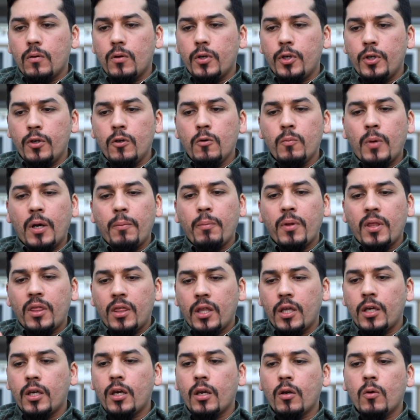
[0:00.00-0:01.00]
you might be
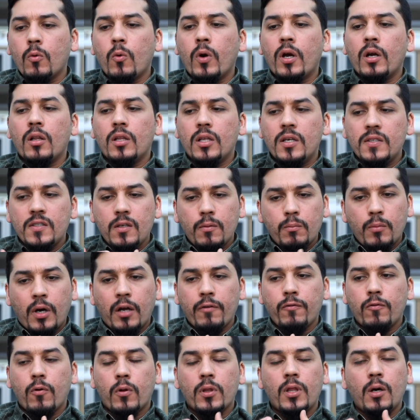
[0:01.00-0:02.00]
thinking, well, is it my
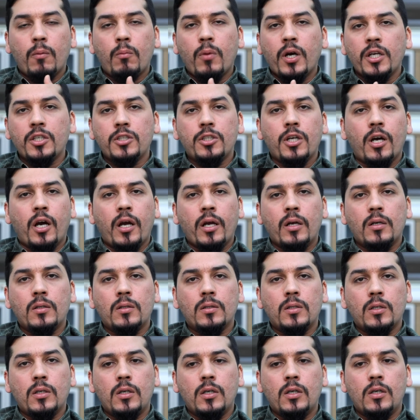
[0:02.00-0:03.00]
fault that my
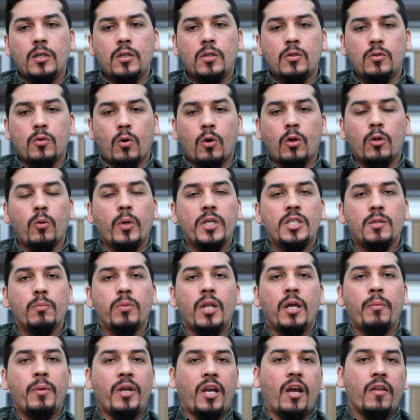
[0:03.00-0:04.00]
child is always
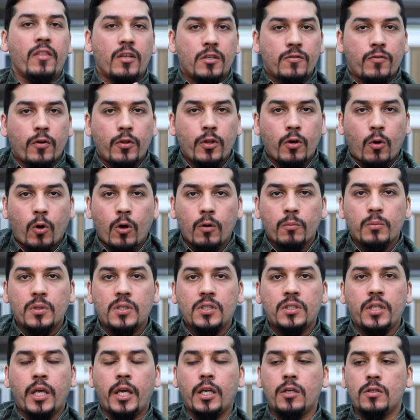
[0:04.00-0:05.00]
blaming others for their own
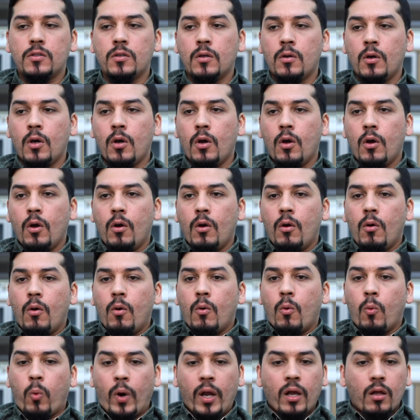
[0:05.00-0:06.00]
mistakes?
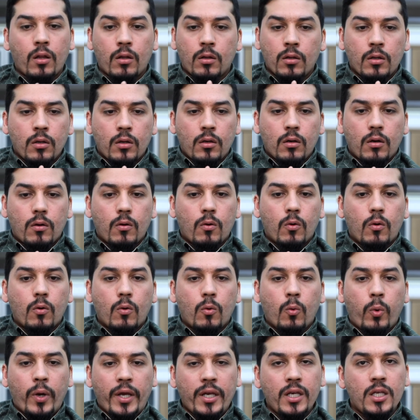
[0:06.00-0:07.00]
Well,
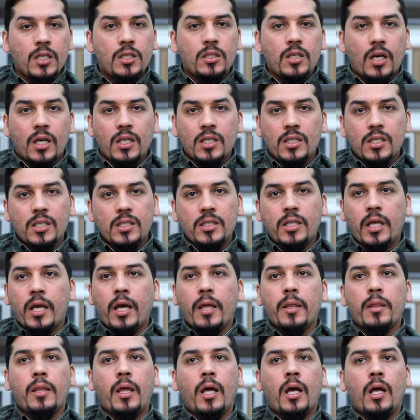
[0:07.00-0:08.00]
we need to
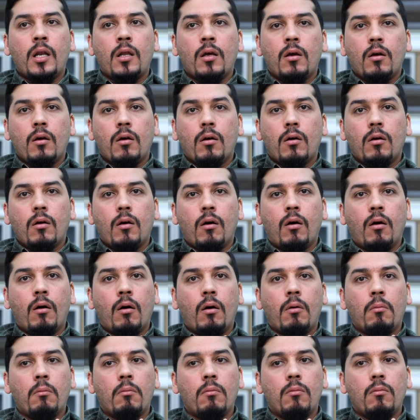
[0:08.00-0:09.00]
understand that
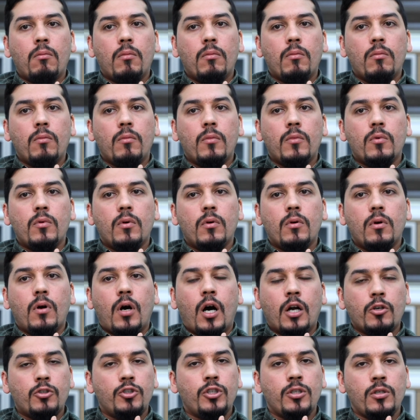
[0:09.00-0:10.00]

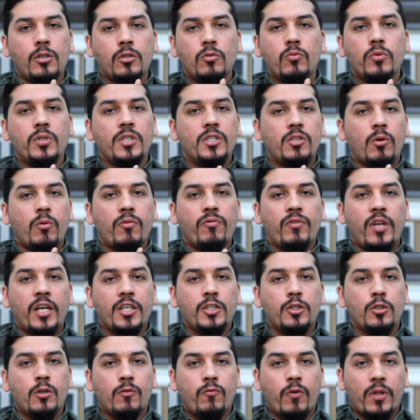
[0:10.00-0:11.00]
our children is a
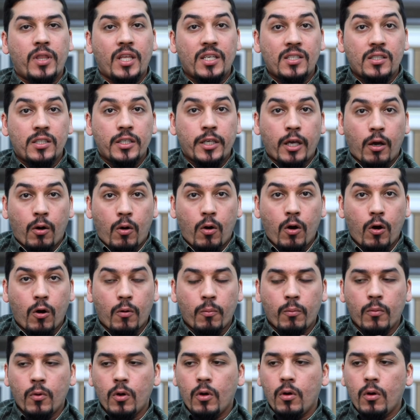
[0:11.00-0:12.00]
reflection of what they see at home,